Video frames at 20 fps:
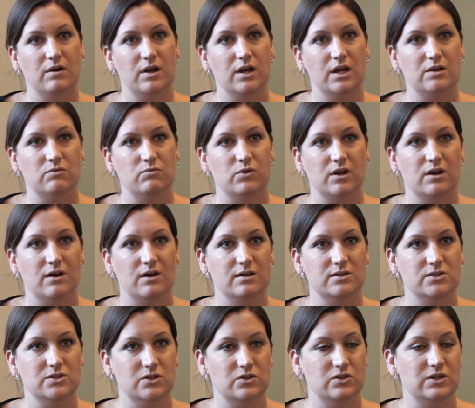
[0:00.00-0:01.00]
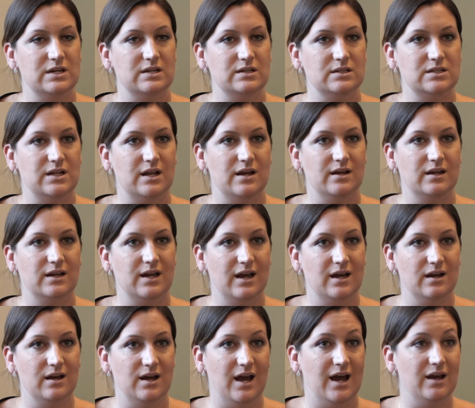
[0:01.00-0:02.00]
in regards to things like
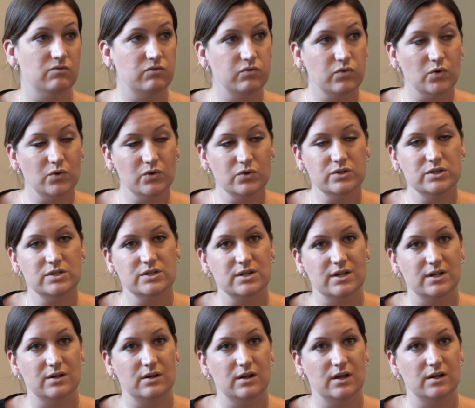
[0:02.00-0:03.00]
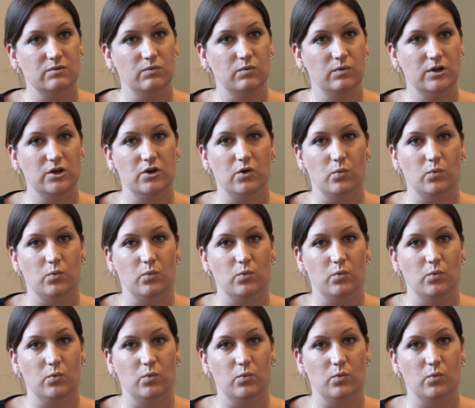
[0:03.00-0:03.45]
ad fraud and